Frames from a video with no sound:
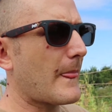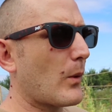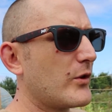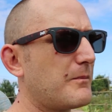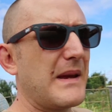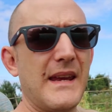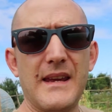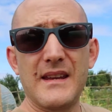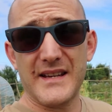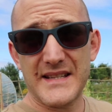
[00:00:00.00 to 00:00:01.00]
Would
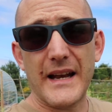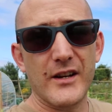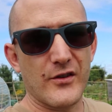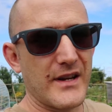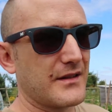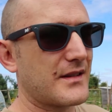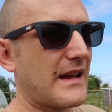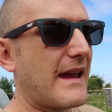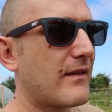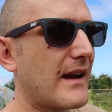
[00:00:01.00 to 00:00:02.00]
be salad greens.
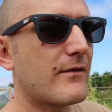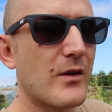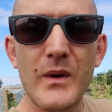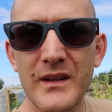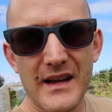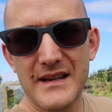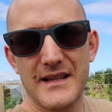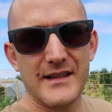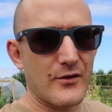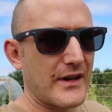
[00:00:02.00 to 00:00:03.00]
Everyone likes
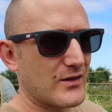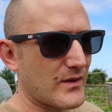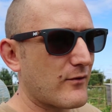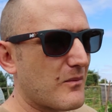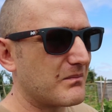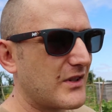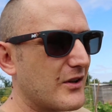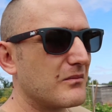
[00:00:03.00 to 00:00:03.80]
salad greens, or everyone, you